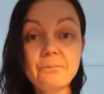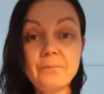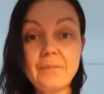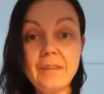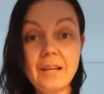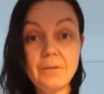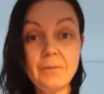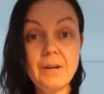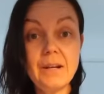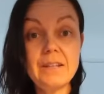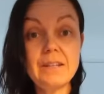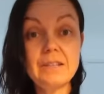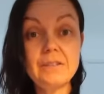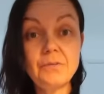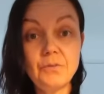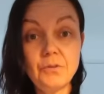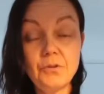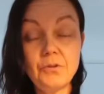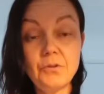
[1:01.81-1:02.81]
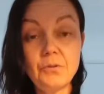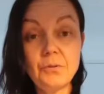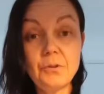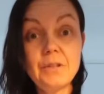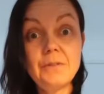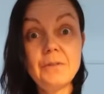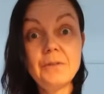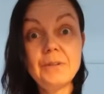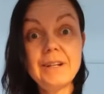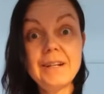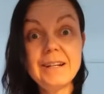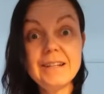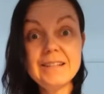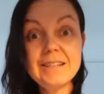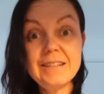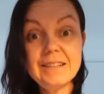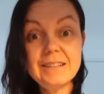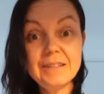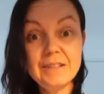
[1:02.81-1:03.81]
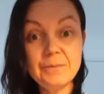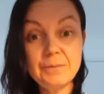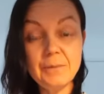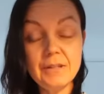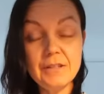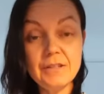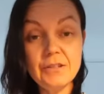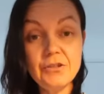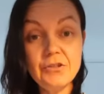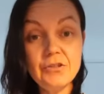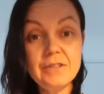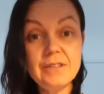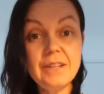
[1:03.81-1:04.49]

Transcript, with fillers: directed for you. If you're listening this message,